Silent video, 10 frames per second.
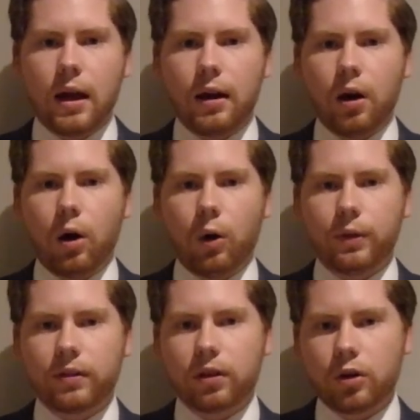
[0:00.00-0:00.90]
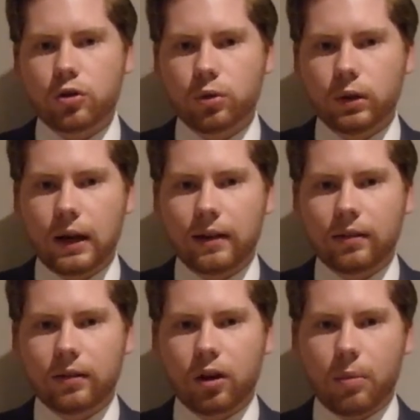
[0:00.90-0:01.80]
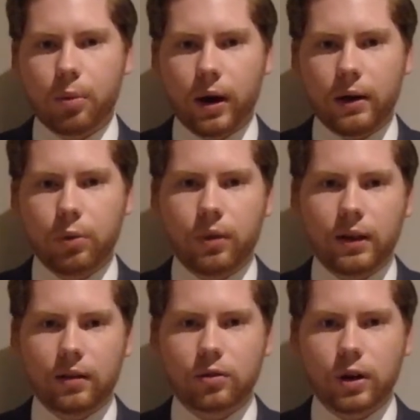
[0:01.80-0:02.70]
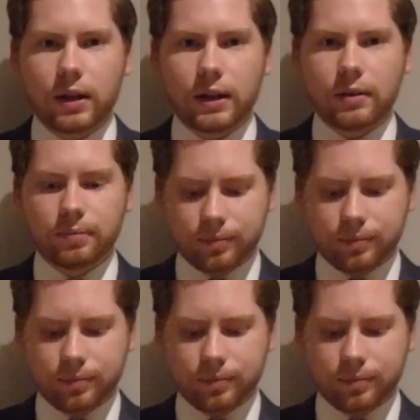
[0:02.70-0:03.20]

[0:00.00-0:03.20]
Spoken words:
and hold the social licence to operate within Australia.